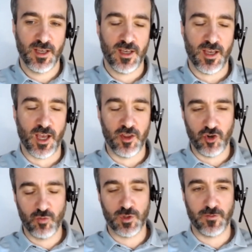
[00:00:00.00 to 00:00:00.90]
and the room was
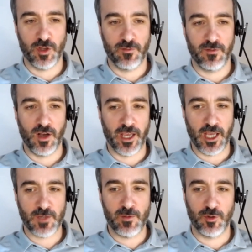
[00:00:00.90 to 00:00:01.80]
full of IS
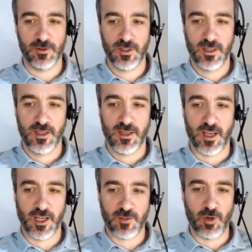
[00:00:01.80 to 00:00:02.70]
people. And I had
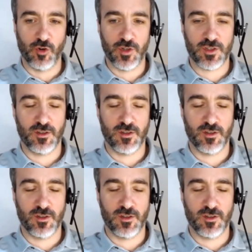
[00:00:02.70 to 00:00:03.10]
to be honest.